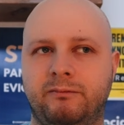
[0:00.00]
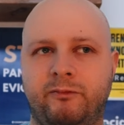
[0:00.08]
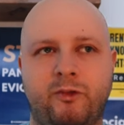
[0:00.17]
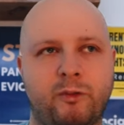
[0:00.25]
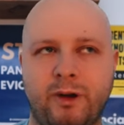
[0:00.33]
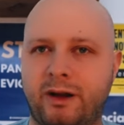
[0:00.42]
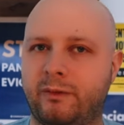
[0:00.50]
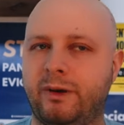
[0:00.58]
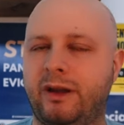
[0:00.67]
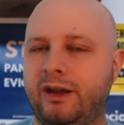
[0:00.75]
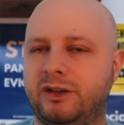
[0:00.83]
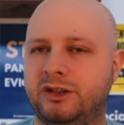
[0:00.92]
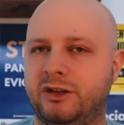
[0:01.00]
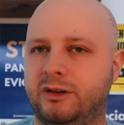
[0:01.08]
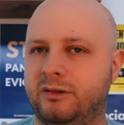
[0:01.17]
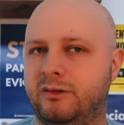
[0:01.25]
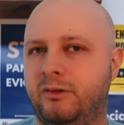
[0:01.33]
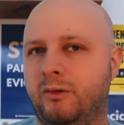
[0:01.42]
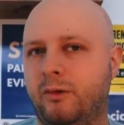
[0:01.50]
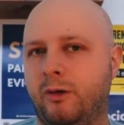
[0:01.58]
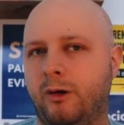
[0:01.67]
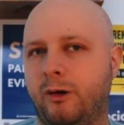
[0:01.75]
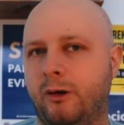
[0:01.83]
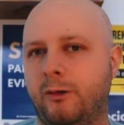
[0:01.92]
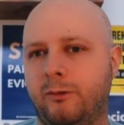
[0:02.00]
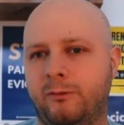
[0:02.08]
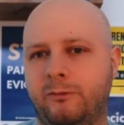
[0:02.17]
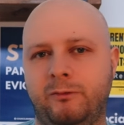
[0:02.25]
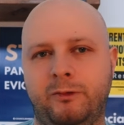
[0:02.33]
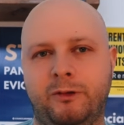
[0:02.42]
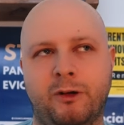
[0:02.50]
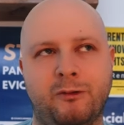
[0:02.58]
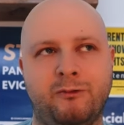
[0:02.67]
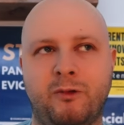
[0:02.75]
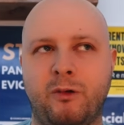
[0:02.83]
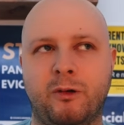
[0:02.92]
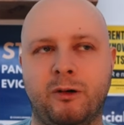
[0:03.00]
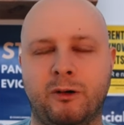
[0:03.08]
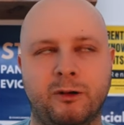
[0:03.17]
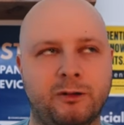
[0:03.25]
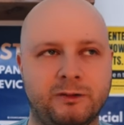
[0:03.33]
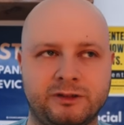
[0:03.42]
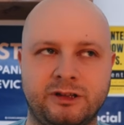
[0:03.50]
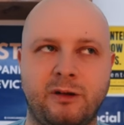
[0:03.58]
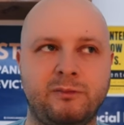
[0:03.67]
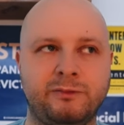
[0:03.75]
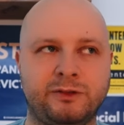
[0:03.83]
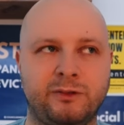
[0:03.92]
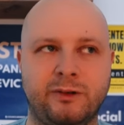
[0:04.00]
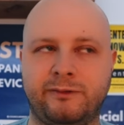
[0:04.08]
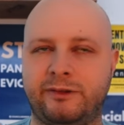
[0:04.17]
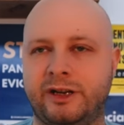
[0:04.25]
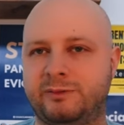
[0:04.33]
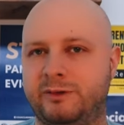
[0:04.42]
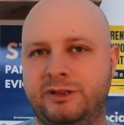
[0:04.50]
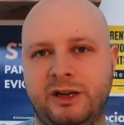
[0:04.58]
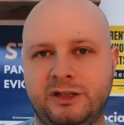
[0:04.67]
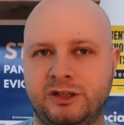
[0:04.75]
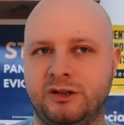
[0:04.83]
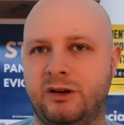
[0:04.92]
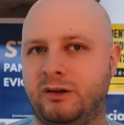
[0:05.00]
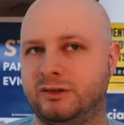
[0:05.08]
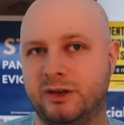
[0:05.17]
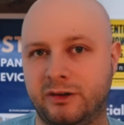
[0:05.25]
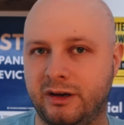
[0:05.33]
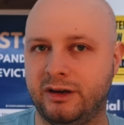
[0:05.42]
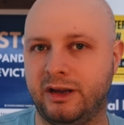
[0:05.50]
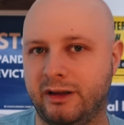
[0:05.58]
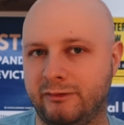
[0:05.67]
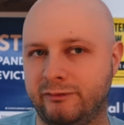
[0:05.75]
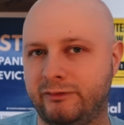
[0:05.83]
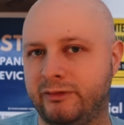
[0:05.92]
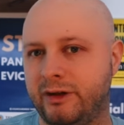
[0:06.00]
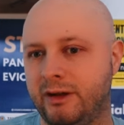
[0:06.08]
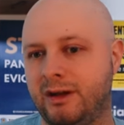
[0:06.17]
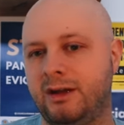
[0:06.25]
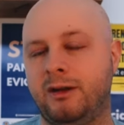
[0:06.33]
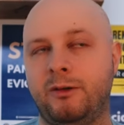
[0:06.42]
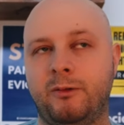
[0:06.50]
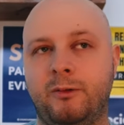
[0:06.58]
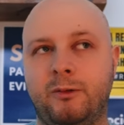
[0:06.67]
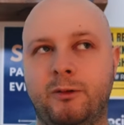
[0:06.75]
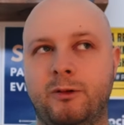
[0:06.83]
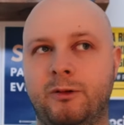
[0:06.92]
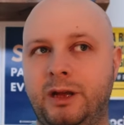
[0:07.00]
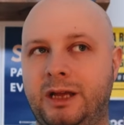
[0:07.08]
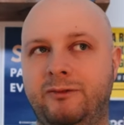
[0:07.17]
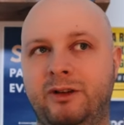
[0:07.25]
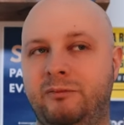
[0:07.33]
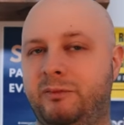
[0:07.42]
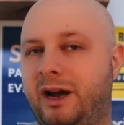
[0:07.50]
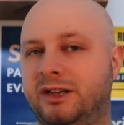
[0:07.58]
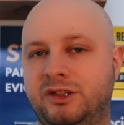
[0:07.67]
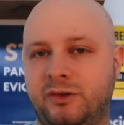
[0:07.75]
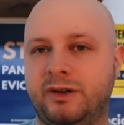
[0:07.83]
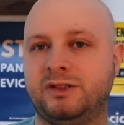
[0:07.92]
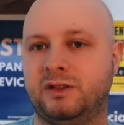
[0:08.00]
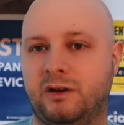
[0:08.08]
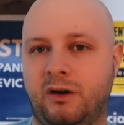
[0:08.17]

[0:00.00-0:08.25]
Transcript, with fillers: for recreation or you know for some sort of transportation alternative or even by choice at